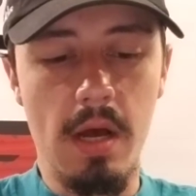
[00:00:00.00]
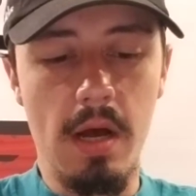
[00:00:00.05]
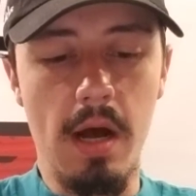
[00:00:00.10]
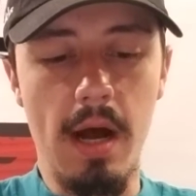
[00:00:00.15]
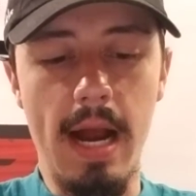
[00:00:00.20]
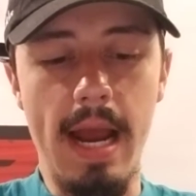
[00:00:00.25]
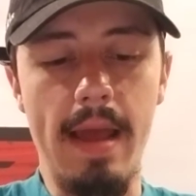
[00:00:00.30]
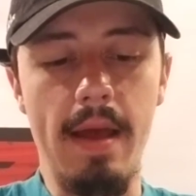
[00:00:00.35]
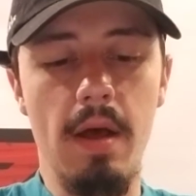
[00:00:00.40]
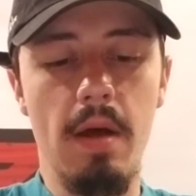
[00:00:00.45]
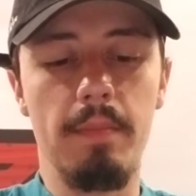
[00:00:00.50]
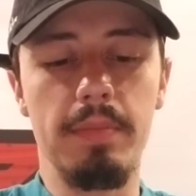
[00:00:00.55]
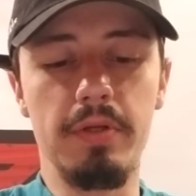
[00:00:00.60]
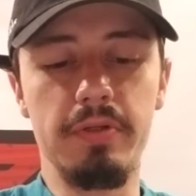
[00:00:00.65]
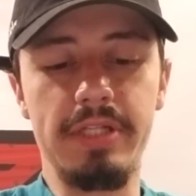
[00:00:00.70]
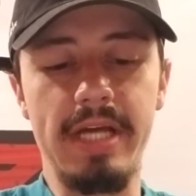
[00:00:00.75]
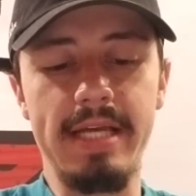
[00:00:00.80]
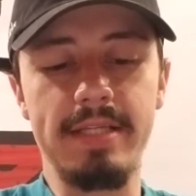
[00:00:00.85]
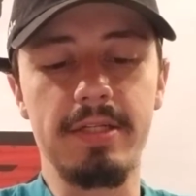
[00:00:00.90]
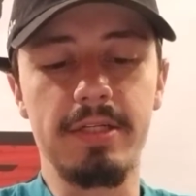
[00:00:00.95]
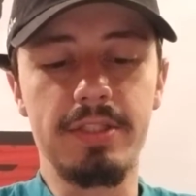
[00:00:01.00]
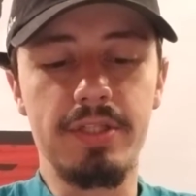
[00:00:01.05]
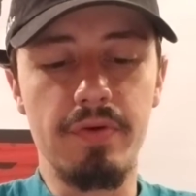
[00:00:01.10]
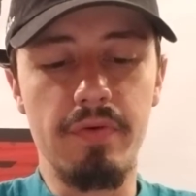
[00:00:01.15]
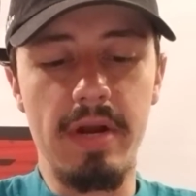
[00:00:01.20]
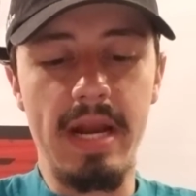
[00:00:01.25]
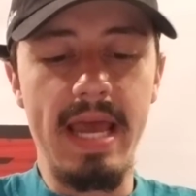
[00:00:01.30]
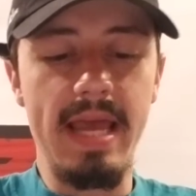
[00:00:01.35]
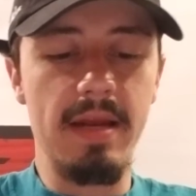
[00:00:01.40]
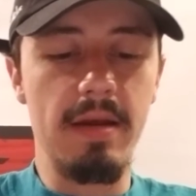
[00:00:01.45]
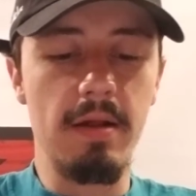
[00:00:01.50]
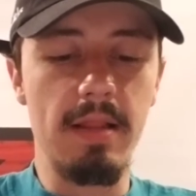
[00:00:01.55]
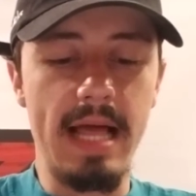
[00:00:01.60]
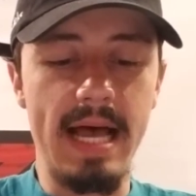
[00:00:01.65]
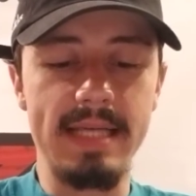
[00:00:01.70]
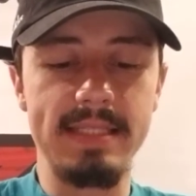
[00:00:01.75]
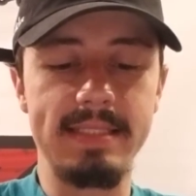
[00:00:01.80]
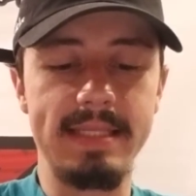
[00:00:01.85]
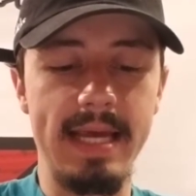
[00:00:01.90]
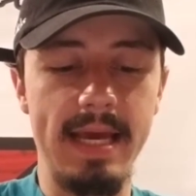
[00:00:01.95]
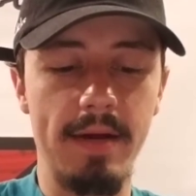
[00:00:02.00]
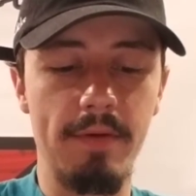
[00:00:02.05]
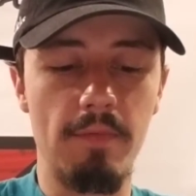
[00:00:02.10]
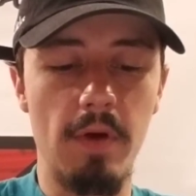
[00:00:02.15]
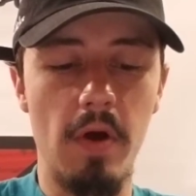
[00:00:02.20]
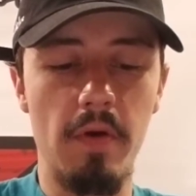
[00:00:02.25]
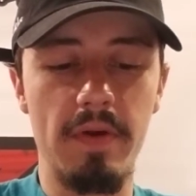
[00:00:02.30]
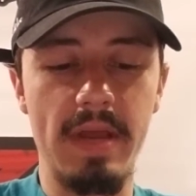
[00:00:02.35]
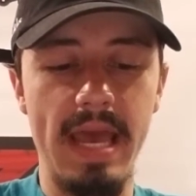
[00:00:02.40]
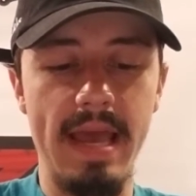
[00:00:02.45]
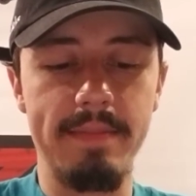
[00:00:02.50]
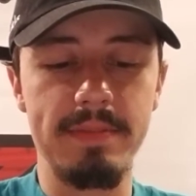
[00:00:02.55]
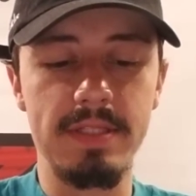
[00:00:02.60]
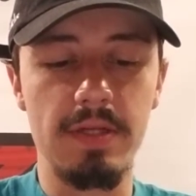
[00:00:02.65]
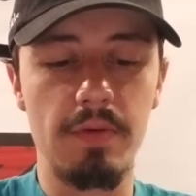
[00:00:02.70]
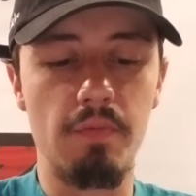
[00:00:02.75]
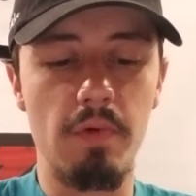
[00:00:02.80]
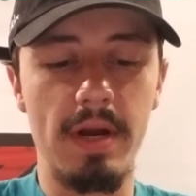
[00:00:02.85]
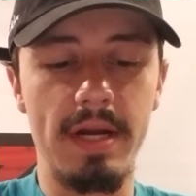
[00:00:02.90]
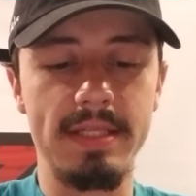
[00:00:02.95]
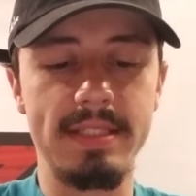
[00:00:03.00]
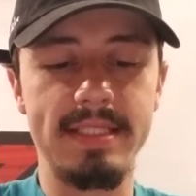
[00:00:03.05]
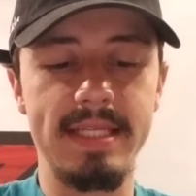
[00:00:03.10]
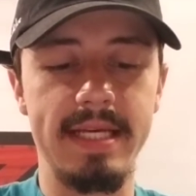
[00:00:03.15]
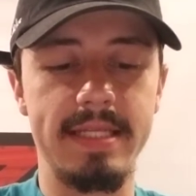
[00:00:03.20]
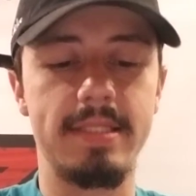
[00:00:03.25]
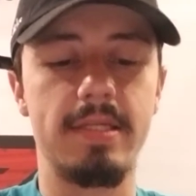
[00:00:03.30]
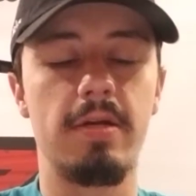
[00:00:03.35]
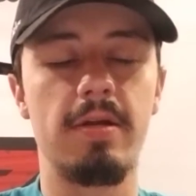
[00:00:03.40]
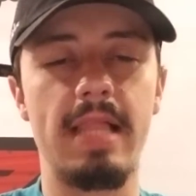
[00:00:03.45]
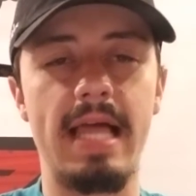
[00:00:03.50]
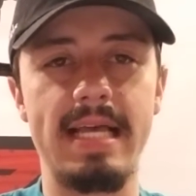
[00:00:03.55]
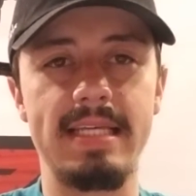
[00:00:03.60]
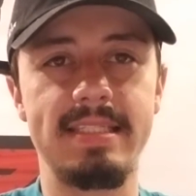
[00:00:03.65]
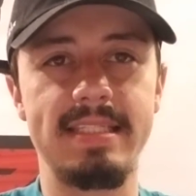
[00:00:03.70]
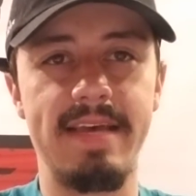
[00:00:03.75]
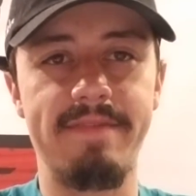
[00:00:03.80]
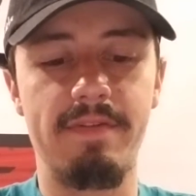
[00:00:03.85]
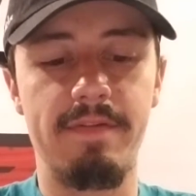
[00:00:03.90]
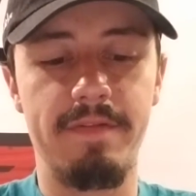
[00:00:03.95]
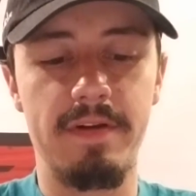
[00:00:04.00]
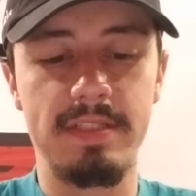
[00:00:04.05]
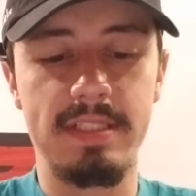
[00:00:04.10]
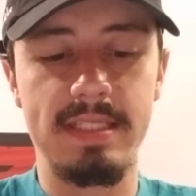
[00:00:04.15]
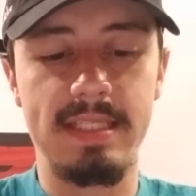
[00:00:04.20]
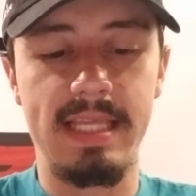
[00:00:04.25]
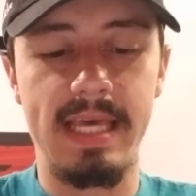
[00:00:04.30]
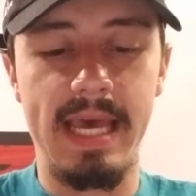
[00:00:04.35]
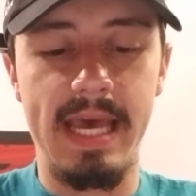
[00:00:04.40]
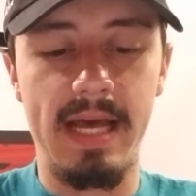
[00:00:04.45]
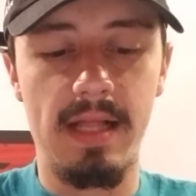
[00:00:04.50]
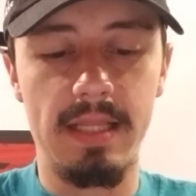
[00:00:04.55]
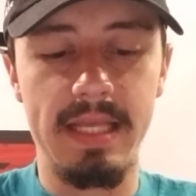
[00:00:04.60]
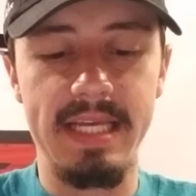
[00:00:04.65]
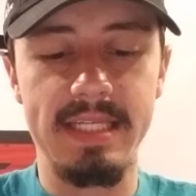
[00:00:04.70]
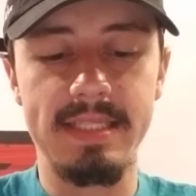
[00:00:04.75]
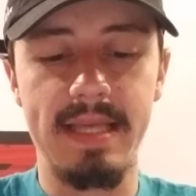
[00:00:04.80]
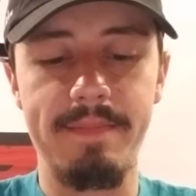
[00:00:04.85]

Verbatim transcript: All right. Blue Jays are two and eight in their last ten road games. They're one and six in their last seven versus the AL East.